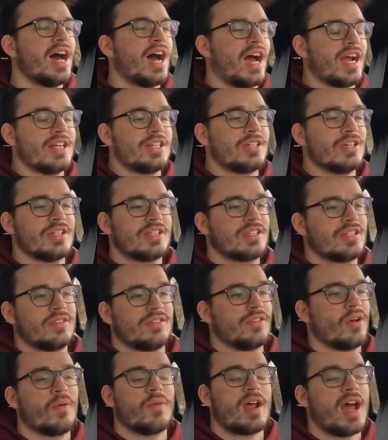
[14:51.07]
I just
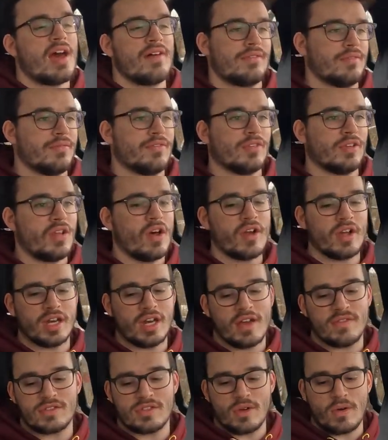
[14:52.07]
don't have them for long
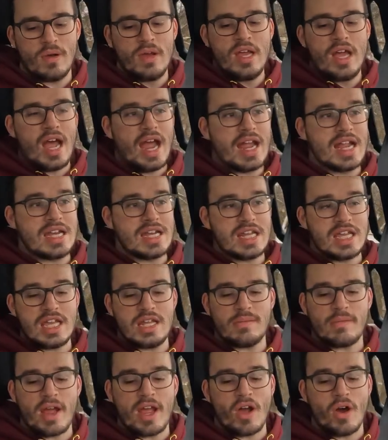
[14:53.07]
enough. So I
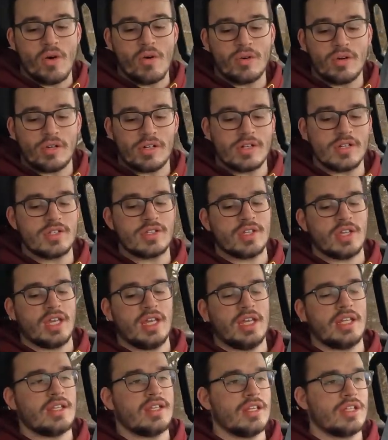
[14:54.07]
need my owners
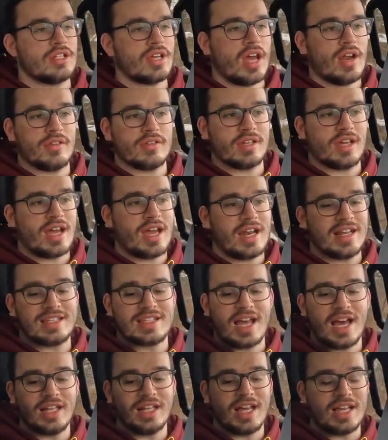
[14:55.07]
in the channel to kind of
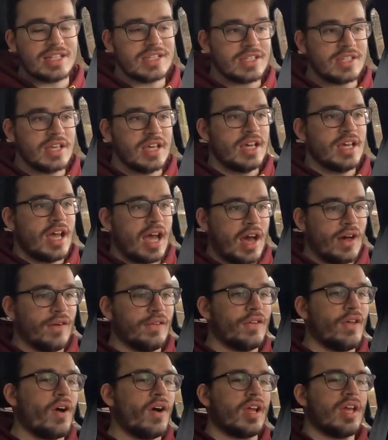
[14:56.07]
tell us how
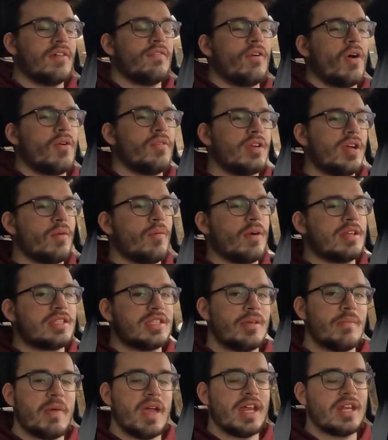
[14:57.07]
long you've owned it, what's
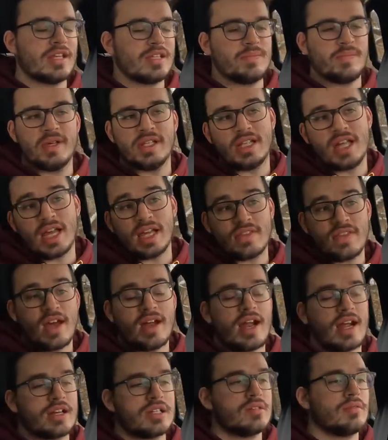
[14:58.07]
the maintenance been like. That
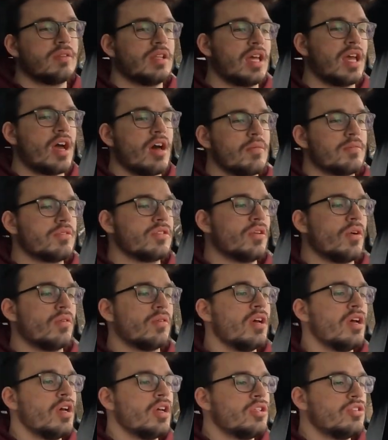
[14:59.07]
actually really helps. So
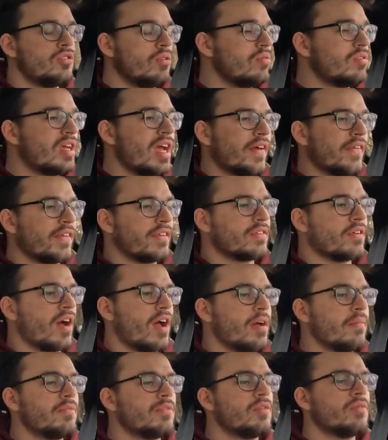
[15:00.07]
do take the
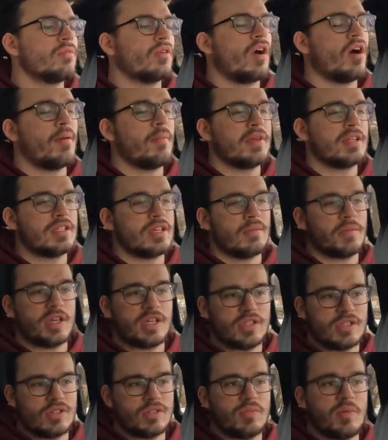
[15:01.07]
time to comment it,
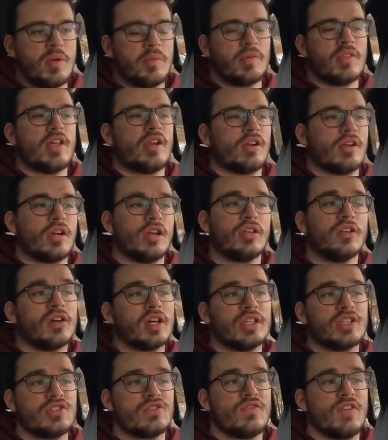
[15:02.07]
because there's people that are going to look
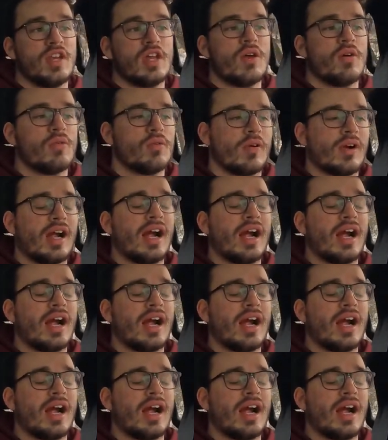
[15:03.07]
at this video who are